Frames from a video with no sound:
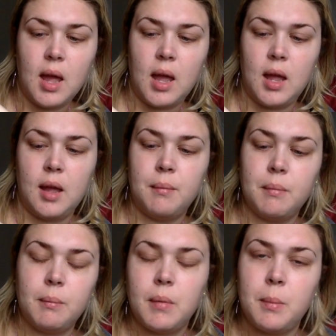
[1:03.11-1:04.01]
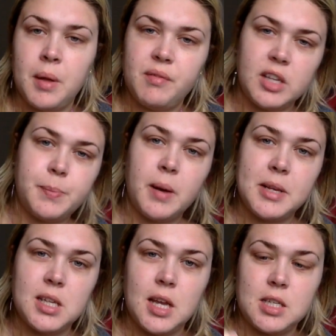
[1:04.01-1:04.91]
a bit of
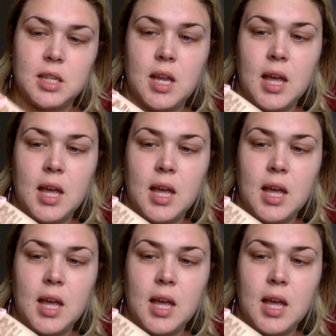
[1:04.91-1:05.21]
experimentation,